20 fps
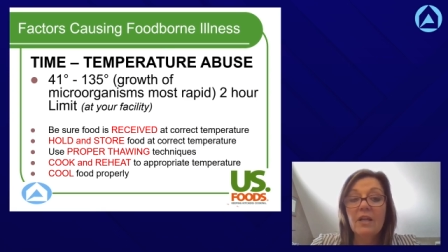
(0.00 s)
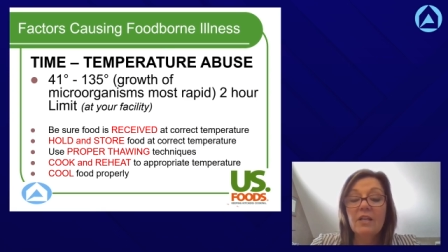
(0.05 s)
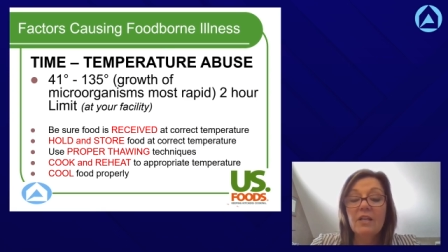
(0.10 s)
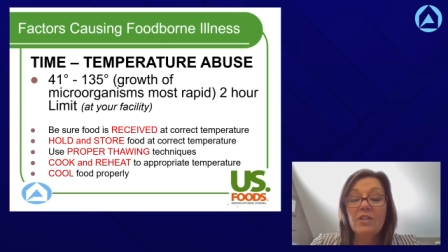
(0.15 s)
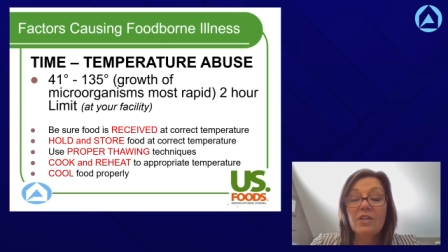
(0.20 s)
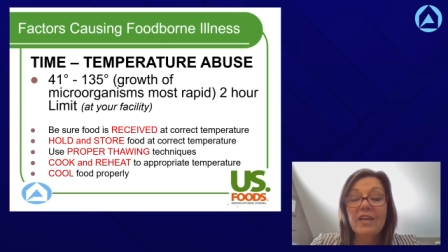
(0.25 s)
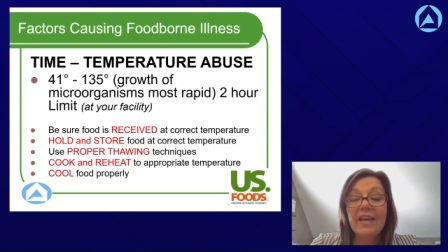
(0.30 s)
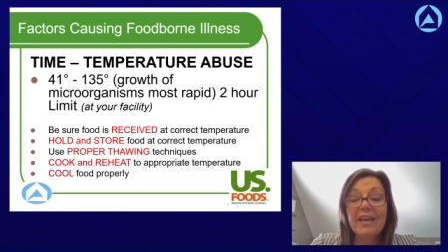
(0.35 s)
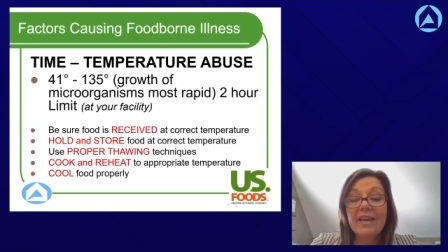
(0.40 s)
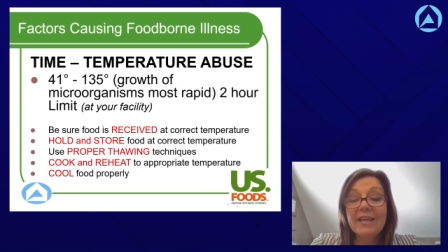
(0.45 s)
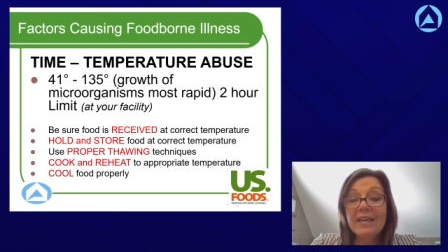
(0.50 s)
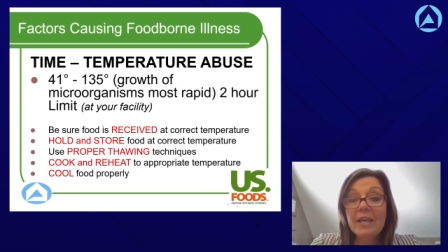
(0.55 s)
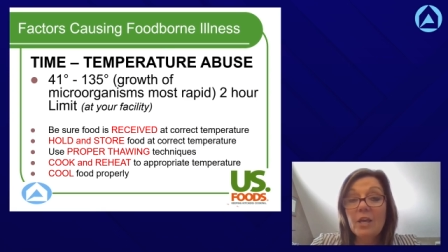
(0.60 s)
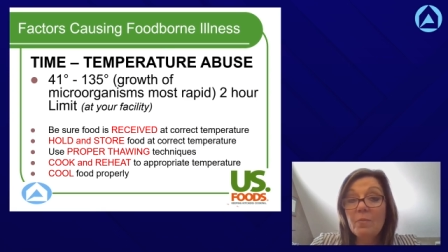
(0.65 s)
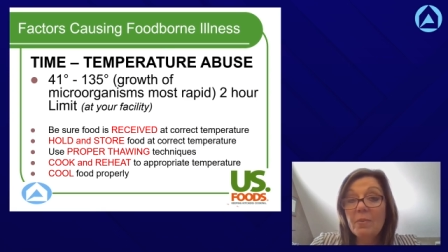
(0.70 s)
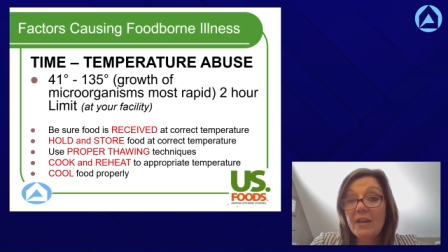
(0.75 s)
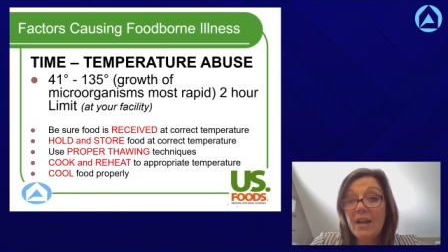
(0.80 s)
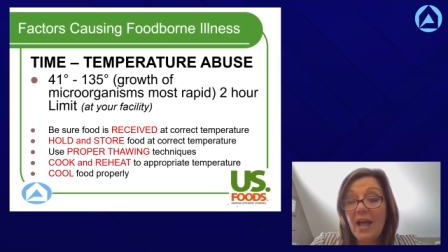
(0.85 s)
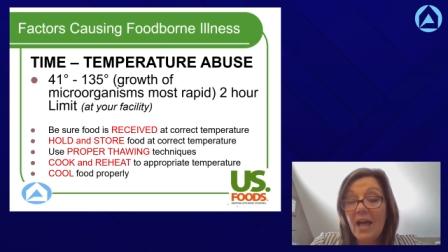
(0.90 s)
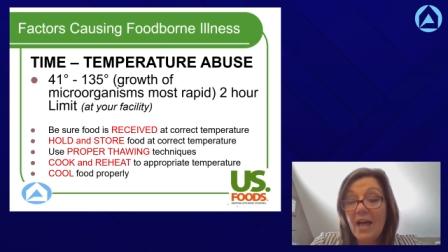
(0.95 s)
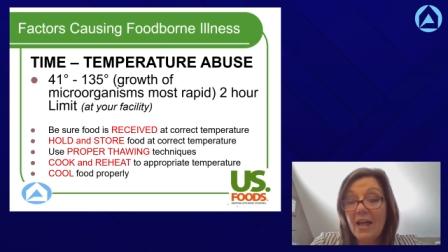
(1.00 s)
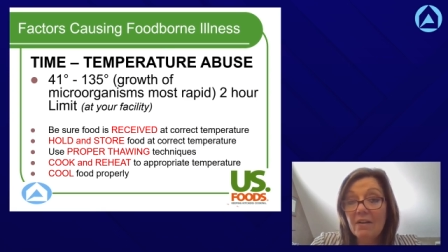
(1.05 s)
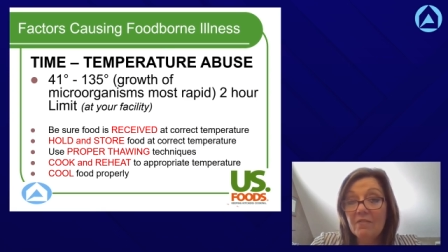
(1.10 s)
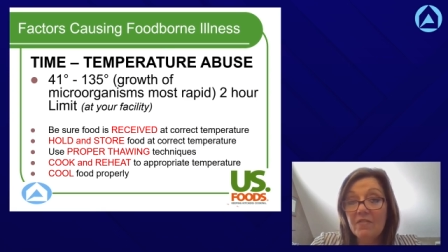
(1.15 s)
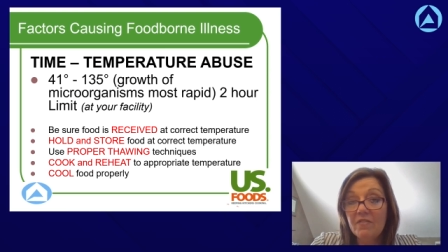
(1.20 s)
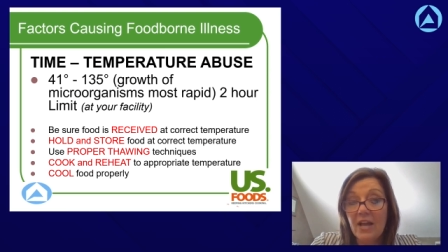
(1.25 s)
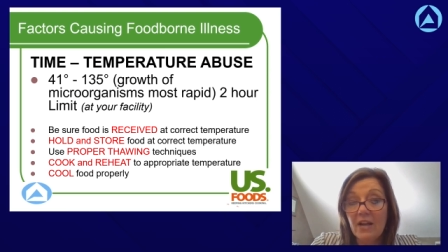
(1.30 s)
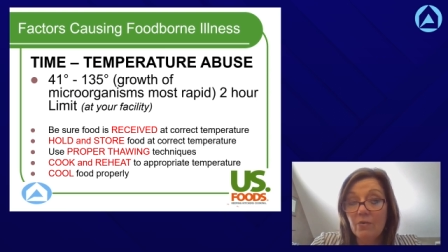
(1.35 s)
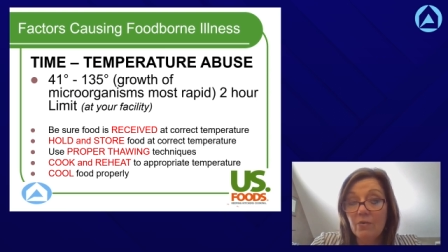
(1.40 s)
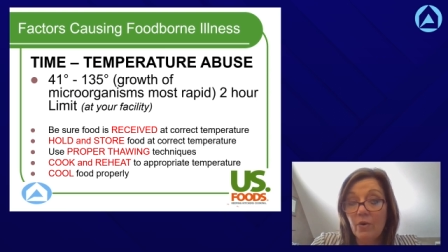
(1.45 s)
You can't keep it out of
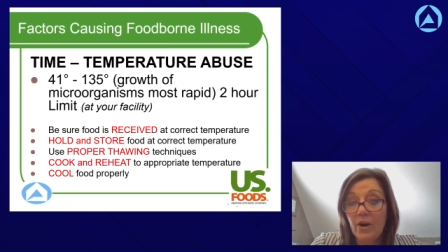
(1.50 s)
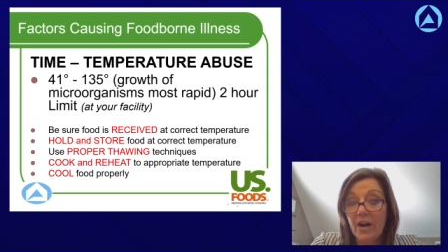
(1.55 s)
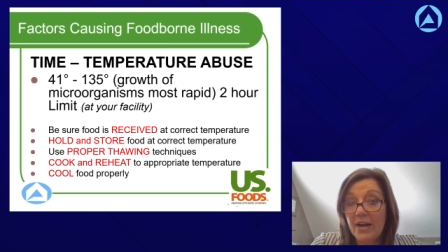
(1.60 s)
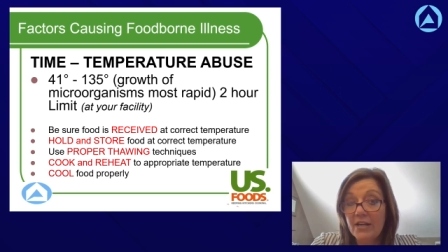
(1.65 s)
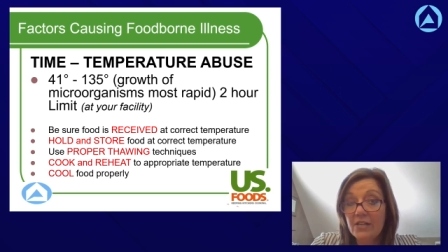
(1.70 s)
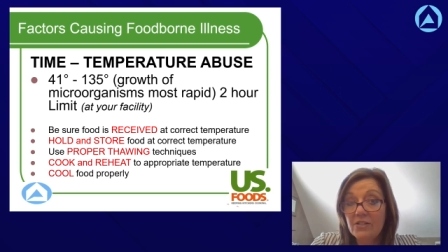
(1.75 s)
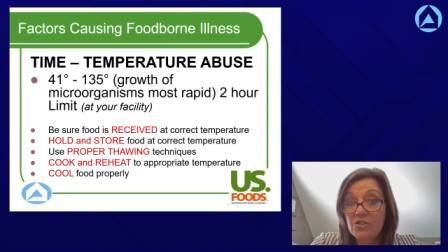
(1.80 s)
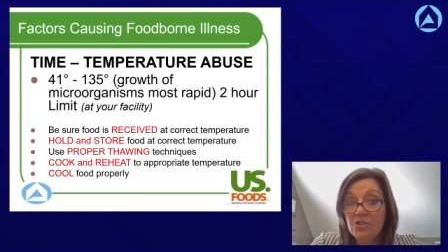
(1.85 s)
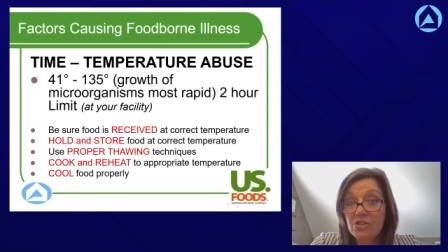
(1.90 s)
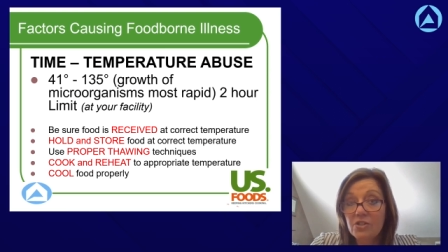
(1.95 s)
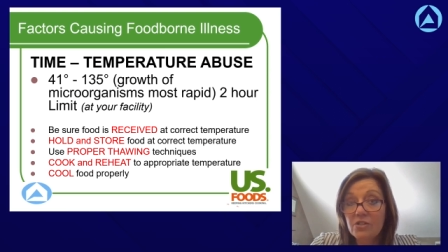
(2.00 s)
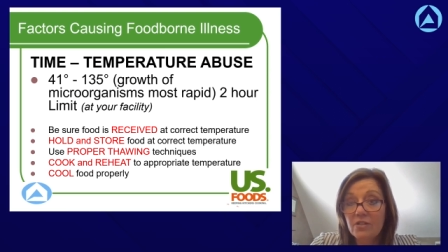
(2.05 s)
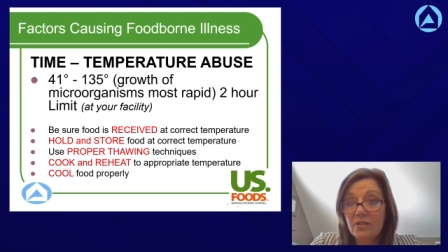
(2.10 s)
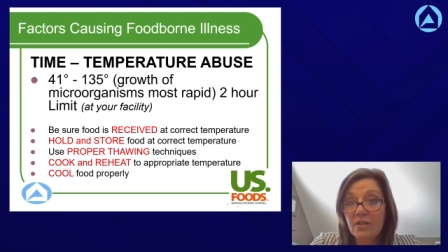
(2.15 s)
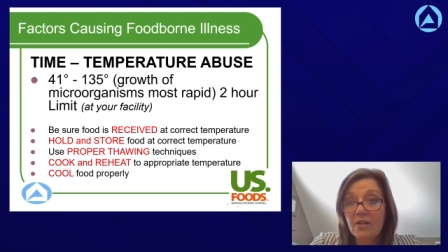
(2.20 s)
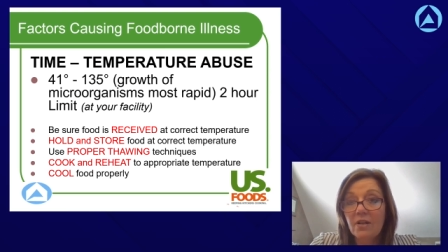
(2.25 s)
that range,